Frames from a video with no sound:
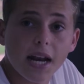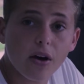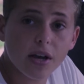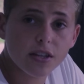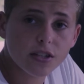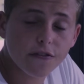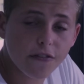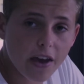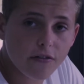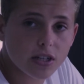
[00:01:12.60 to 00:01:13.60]
Now in this
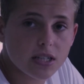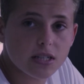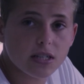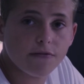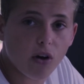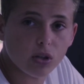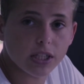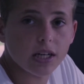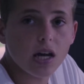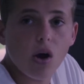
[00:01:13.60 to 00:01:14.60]
favorites
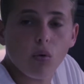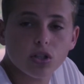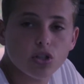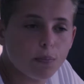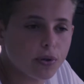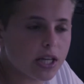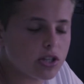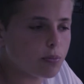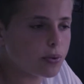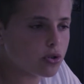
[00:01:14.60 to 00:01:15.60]
folder, what you'll put
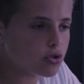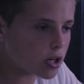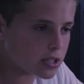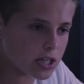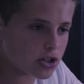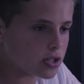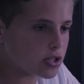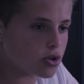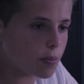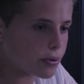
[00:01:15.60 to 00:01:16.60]
there is you'll put your
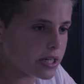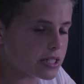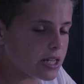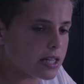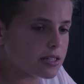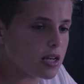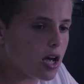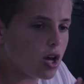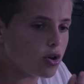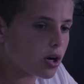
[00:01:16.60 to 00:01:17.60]
transitions, your
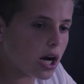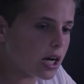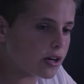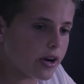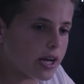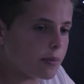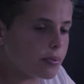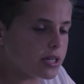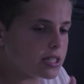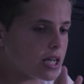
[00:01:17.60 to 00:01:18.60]
presets, your color grading
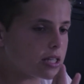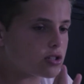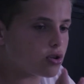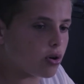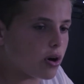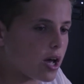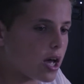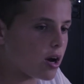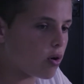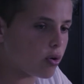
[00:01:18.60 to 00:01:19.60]
presets,
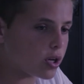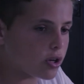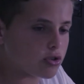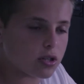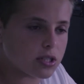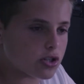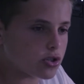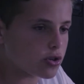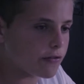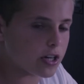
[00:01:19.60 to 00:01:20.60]
your audio
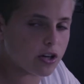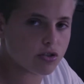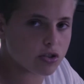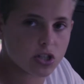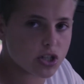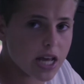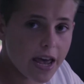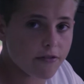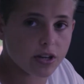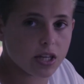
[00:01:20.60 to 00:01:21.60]
transitions, your video transitions,
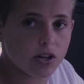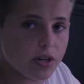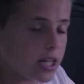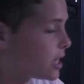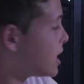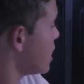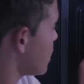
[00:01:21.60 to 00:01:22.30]
everything you need